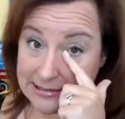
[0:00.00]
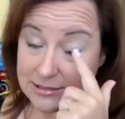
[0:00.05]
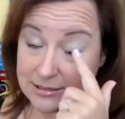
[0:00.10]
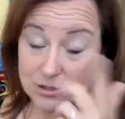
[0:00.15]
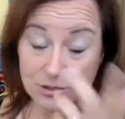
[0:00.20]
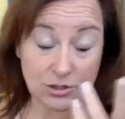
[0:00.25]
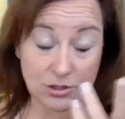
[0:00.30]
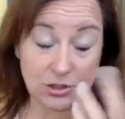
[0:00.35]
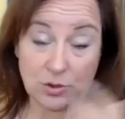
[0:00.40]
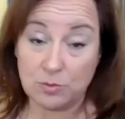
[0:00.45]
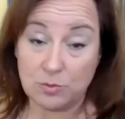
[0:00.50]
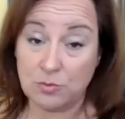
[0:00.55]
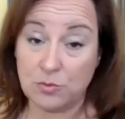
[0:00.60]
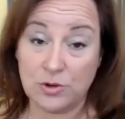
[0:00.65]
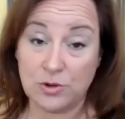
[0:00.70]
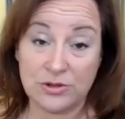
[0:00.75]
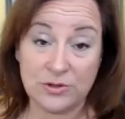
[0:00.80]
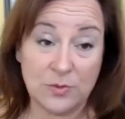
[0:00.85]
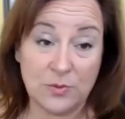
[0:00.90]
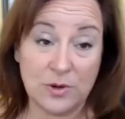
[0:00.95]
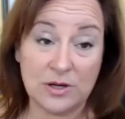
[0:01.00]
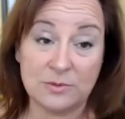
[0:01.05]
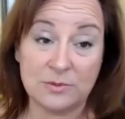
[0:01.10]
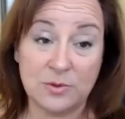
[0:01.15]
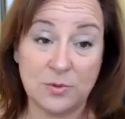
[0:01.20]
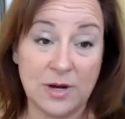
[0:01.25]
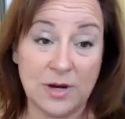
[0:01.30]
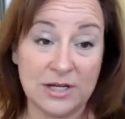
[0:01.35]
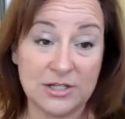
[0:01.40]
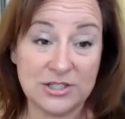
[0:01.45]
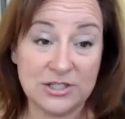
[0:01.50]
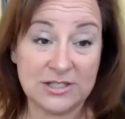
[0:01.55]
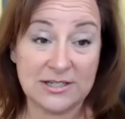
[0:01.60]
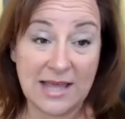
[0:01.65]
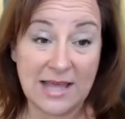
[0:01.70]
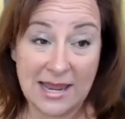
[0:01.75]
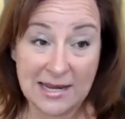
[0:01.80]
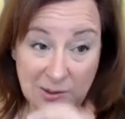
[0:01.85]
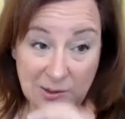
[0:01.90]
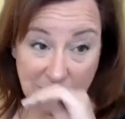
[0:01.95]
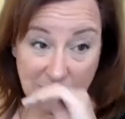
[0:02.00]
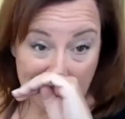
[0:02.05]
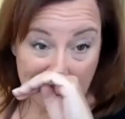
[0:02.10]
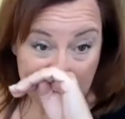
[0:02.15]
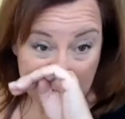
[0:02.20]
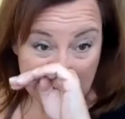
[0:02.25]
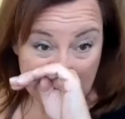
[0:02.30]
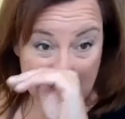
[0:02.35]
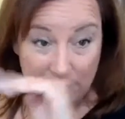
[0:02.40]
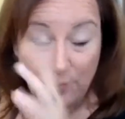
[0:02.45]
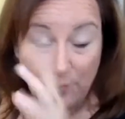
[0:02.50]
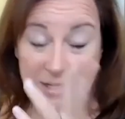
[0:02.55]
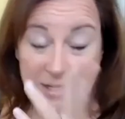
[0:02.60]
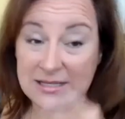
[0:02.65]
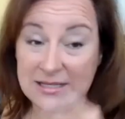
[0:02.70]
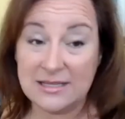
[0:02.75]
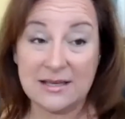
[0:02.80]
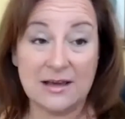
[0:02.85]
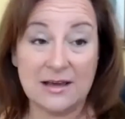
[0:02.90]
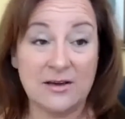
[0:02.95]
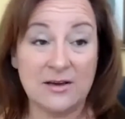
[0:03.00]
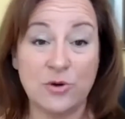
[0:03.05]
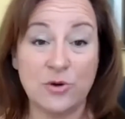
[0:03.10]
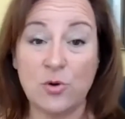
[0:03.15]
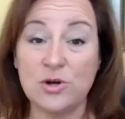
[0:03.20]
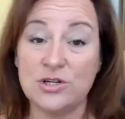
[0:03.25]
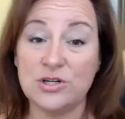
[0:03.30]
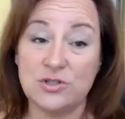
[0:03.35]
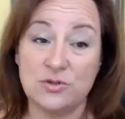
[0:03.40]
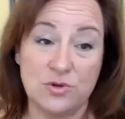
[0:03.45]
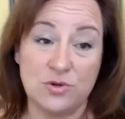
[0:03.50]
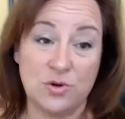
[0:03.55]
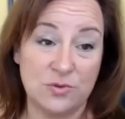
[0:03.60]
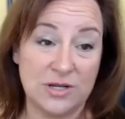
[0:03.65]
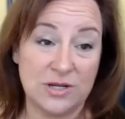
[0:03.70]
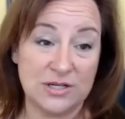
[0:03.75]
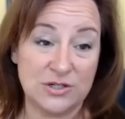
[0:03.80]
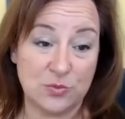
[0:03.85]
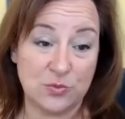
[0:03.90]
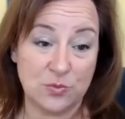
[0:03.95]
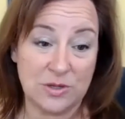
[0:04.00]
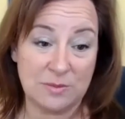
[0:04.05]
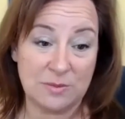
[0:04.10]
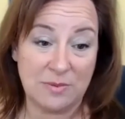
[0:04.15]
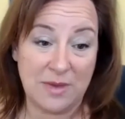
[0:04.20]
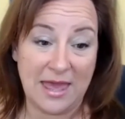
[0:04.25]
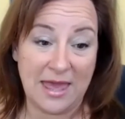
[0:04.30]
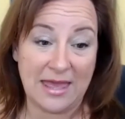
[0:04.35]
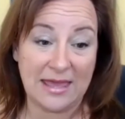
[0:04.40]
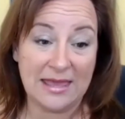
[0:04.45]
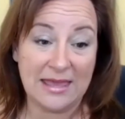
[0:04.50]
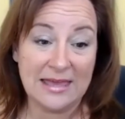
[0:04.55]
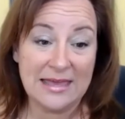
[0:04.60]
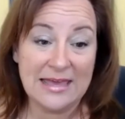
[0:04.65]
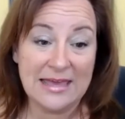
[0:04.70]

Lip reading: you're more than welcome to watch it, anyone. And Wendy, of course you don't need to repay